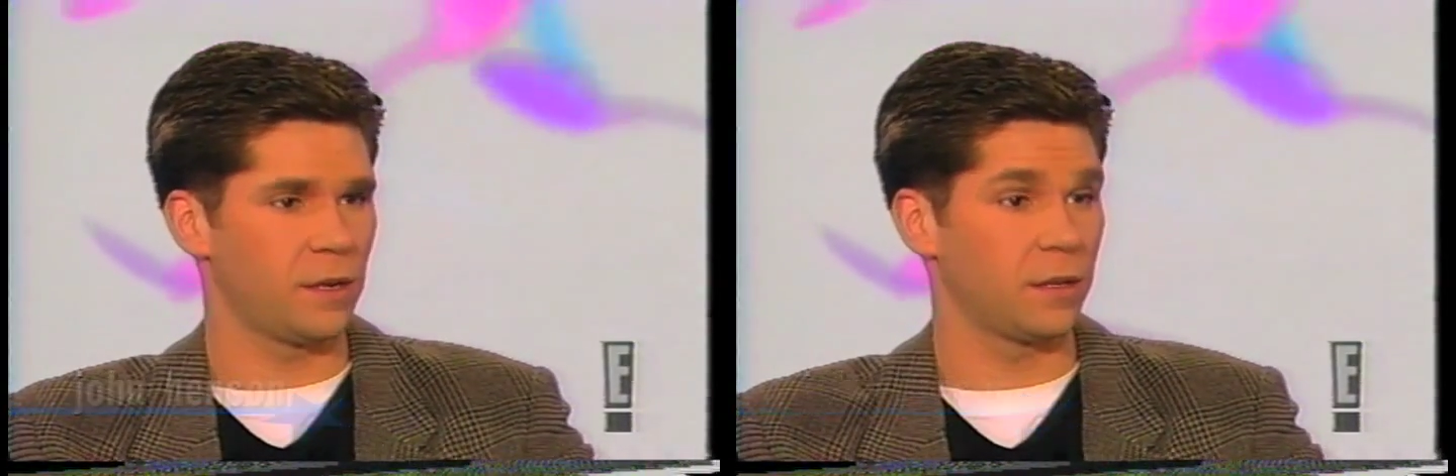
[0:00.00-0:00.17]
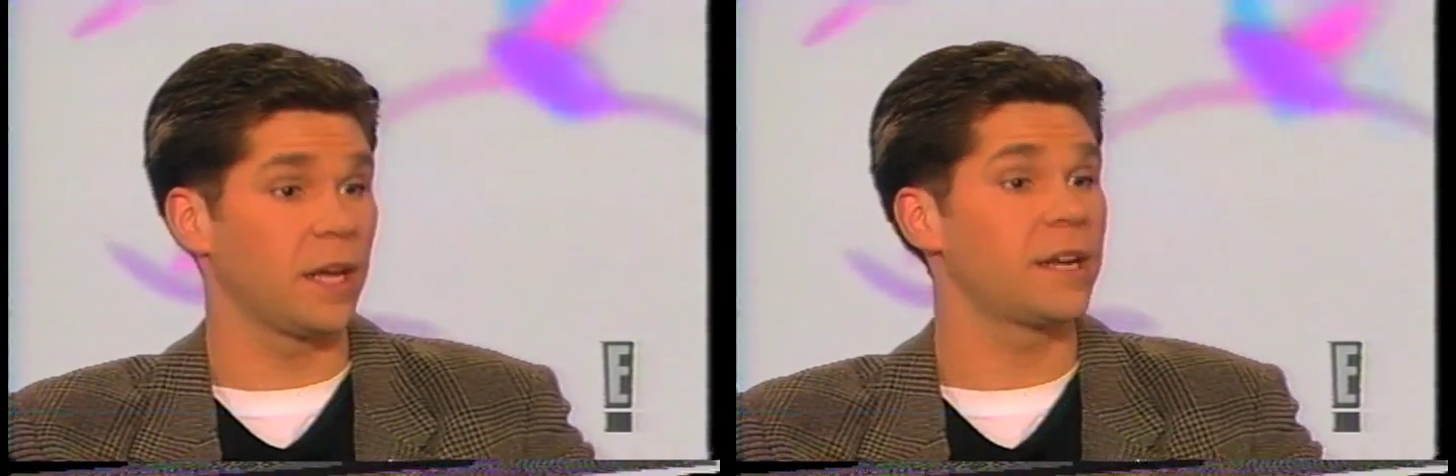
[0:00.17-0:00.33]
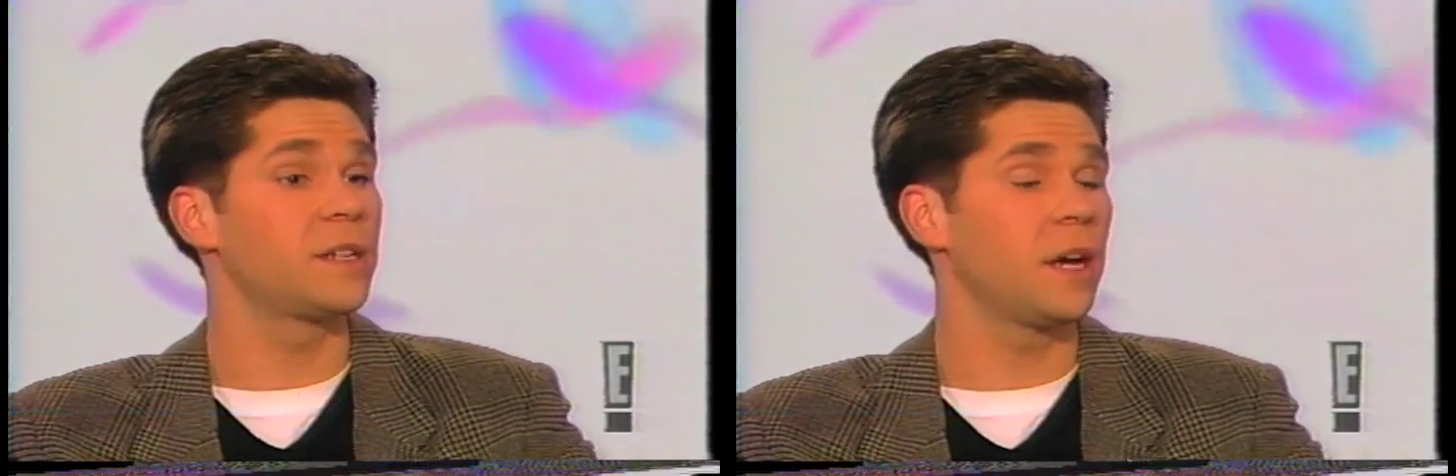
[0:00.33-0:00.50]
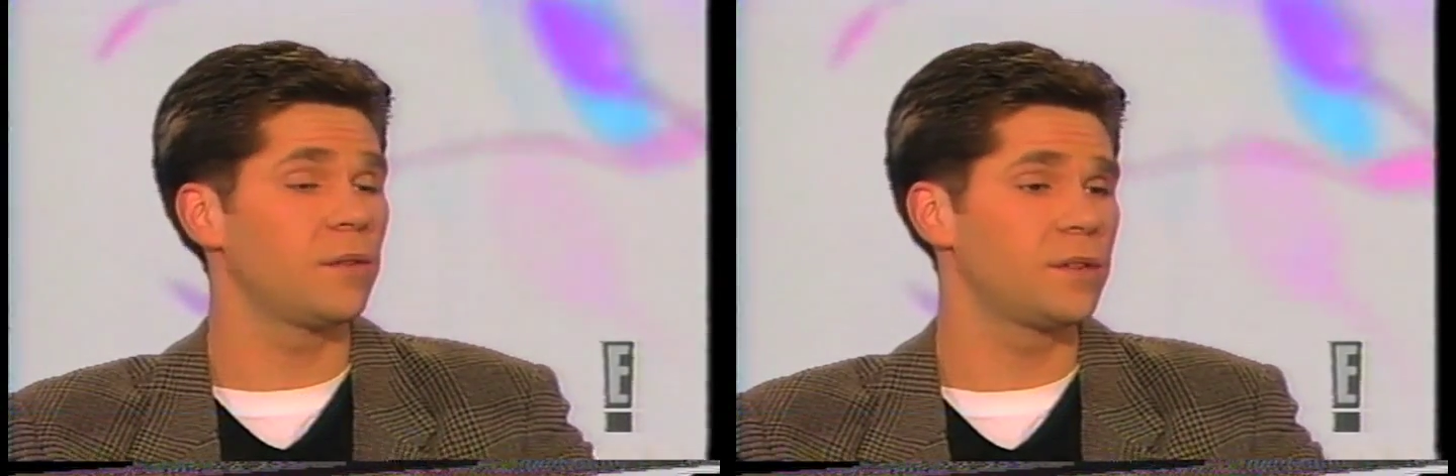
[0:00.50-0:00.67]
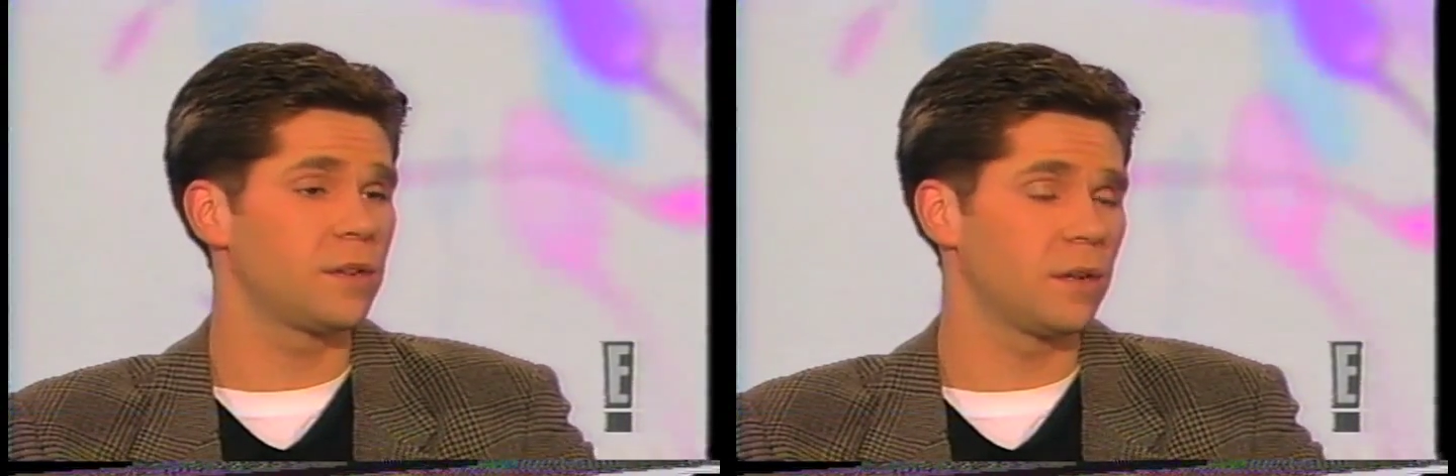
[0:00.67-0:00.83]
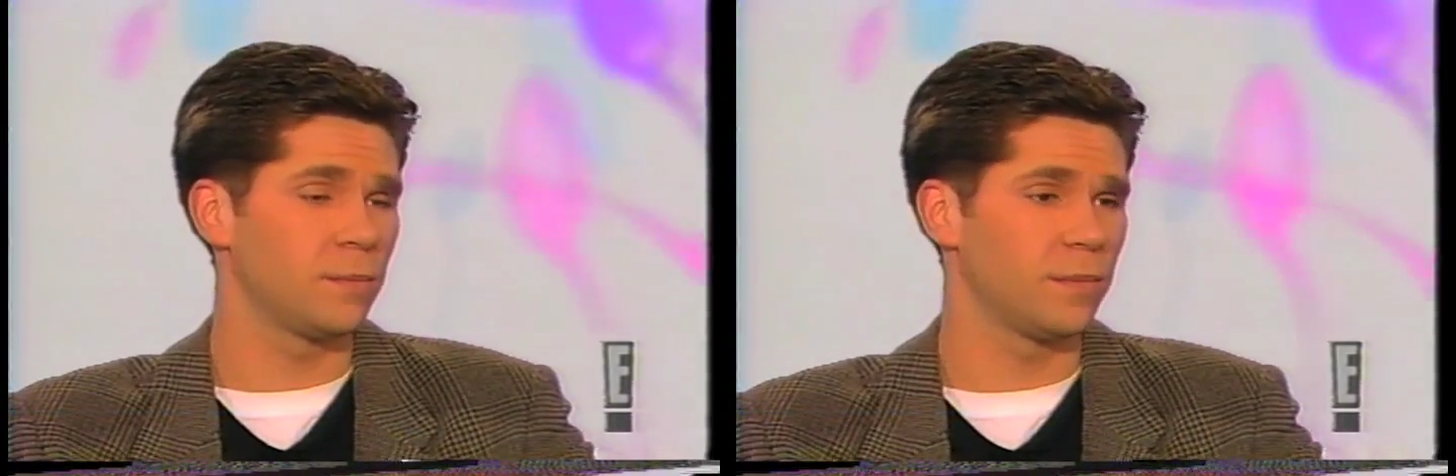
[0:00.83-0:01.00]
on, like his
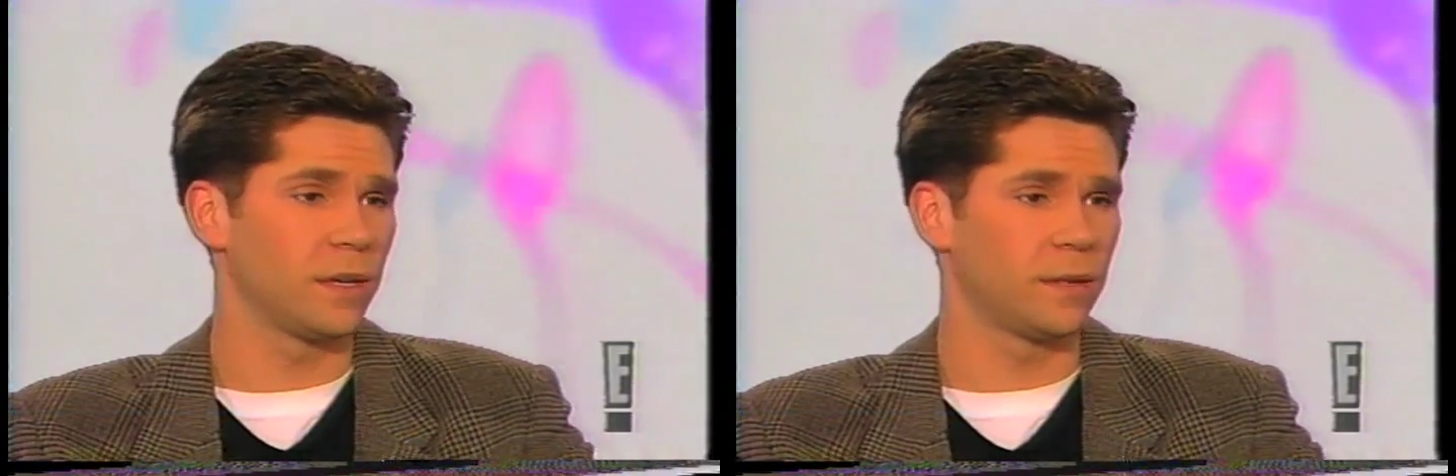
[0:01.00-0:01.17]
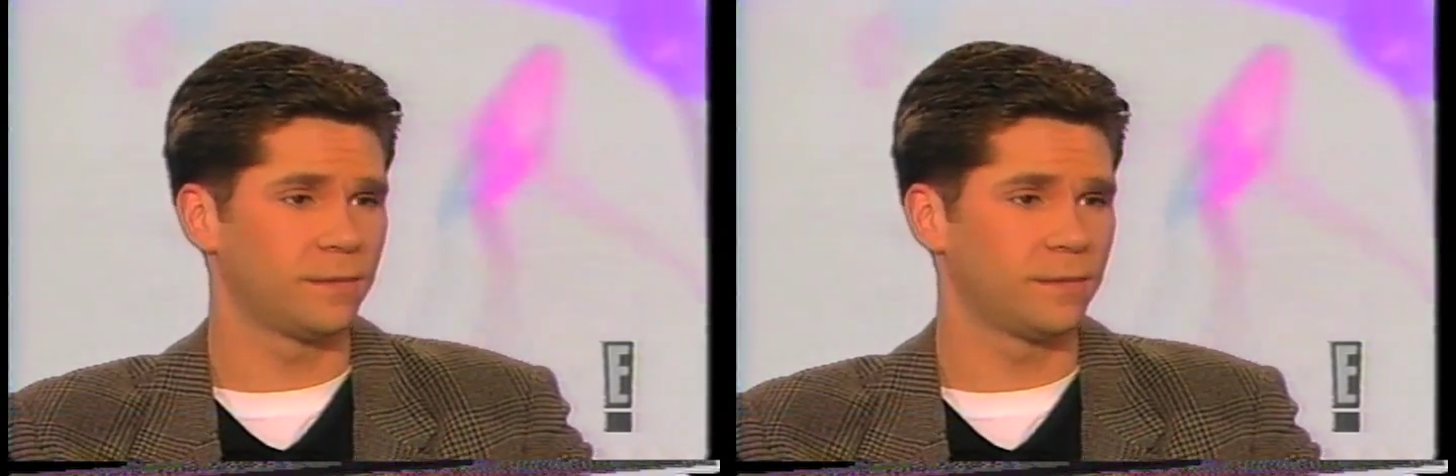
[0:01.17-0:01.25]
Howard Stern bit.